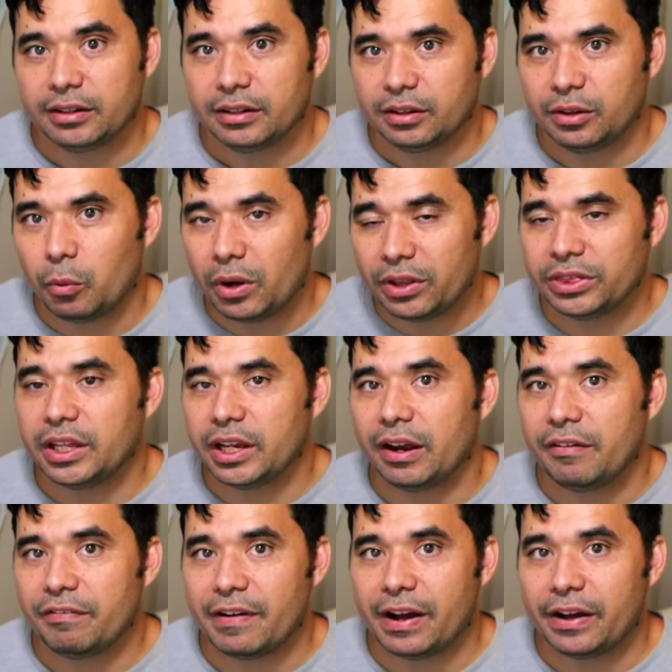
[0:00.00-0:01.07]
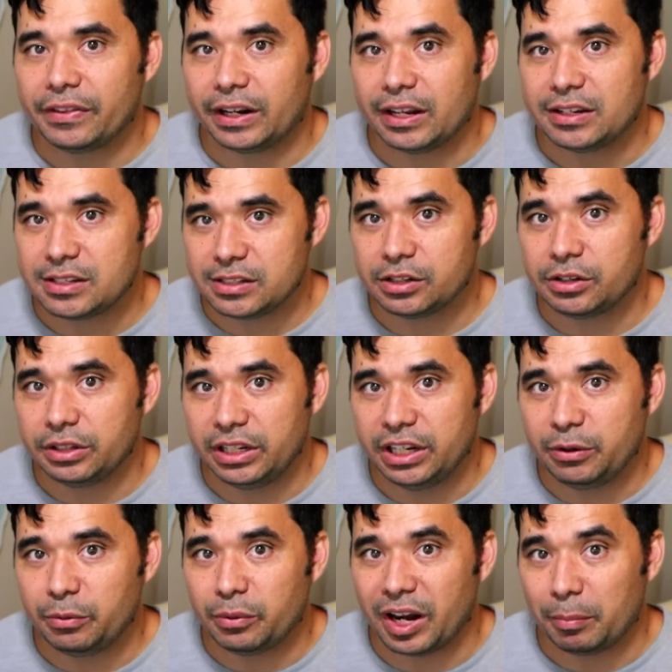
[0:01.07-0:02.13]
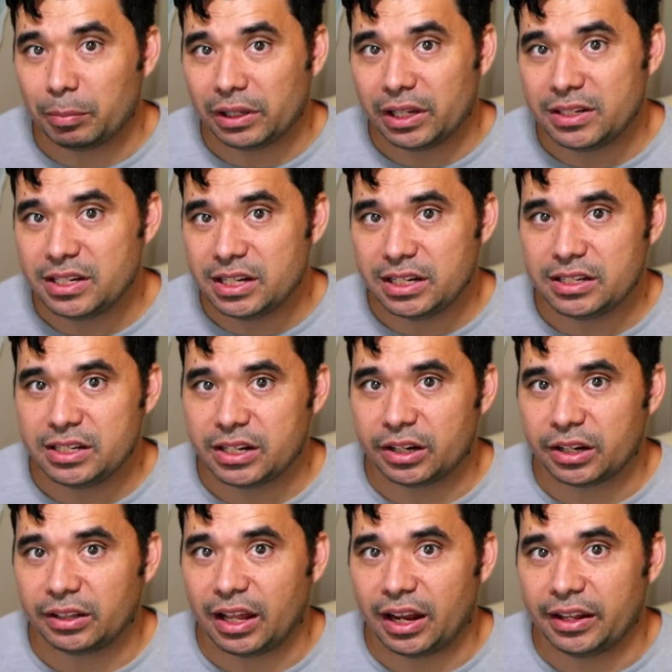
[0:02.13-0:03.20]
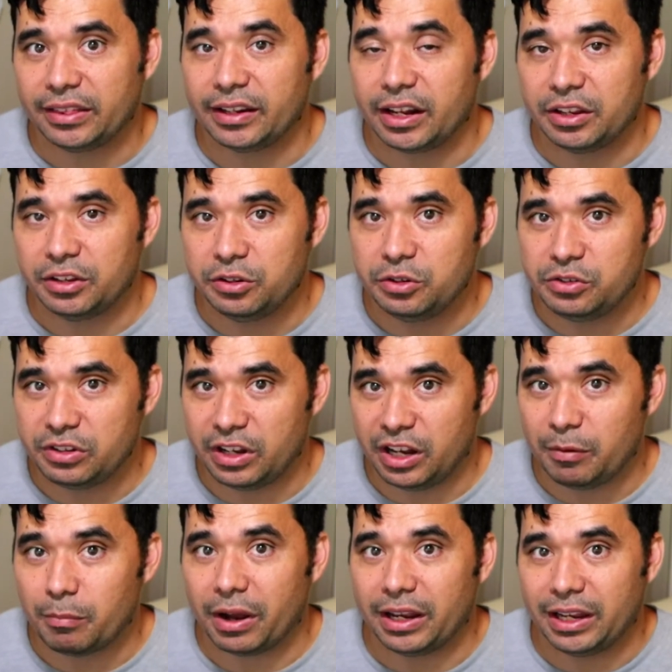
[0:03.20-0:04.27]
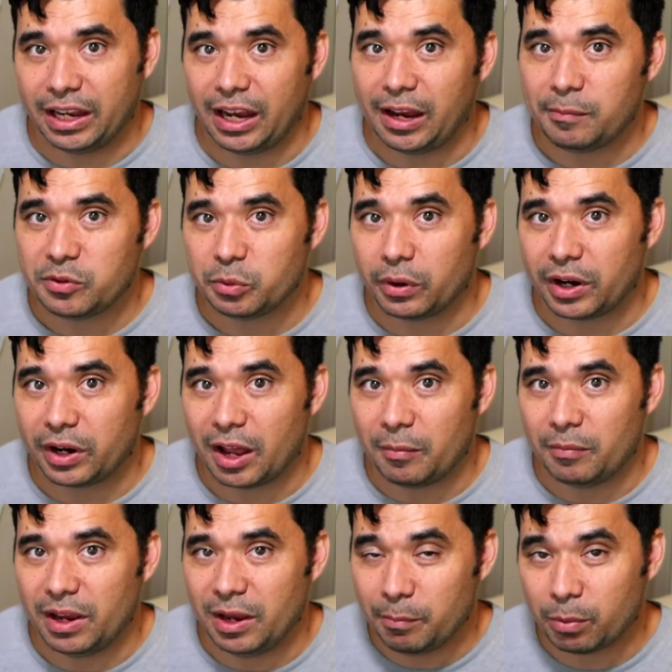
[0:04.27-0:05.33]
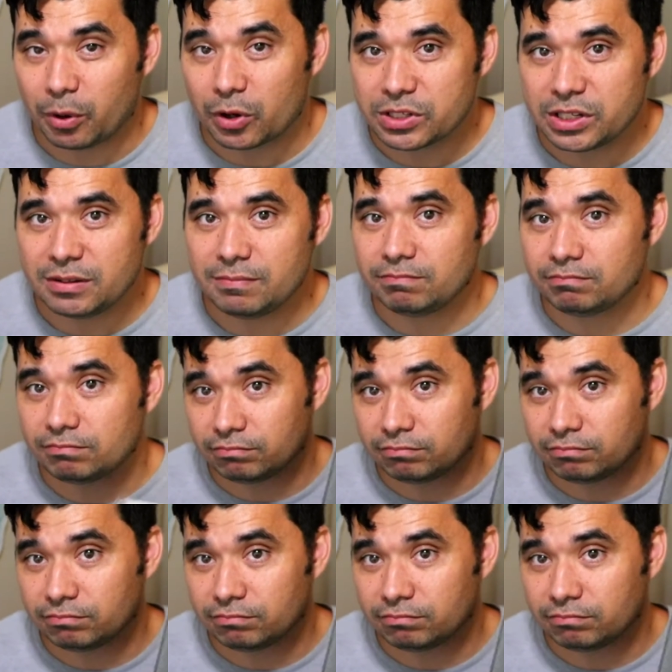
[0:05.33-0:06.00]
The one thing I found that I still need when I play D&D online that I use in my games when I'm in person